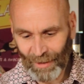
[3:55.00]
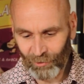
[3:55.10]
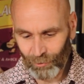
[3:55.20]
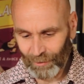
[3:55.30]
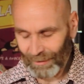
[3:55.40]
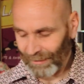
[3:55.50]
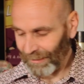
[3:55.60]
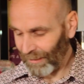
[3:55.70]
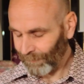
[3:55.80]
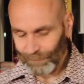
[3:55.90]
that's going in
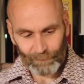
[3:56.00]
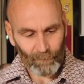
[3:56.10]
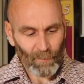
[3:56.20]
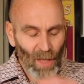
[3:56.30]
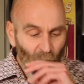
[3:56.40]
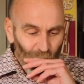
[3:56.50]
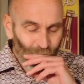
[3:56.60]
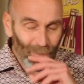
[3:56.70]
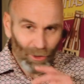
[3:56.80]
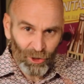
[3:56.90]
there.
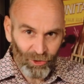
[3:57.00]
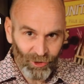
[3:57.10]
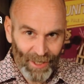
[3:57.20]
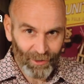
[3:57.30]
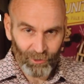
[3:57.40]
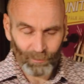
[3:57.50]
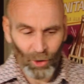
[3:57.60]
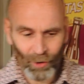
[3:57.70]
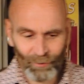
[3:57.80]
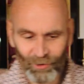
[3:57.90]
So you can try other
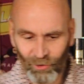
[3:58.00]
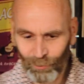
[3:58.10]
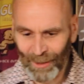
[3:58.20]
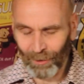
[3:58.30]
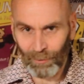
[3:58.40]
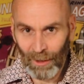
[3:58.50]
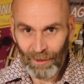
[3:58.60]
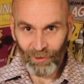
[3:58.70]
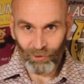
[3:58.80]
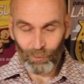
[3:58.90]
coffees as well.
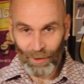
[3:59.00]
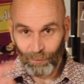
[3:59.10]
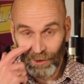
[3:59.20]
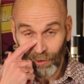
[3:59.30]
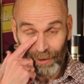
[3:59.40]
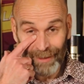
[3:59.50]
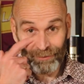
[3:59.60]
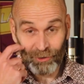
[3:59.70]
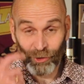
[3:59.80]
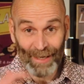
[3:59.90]
This is one where you're going to have
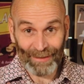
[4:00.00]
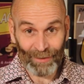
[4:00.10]
to try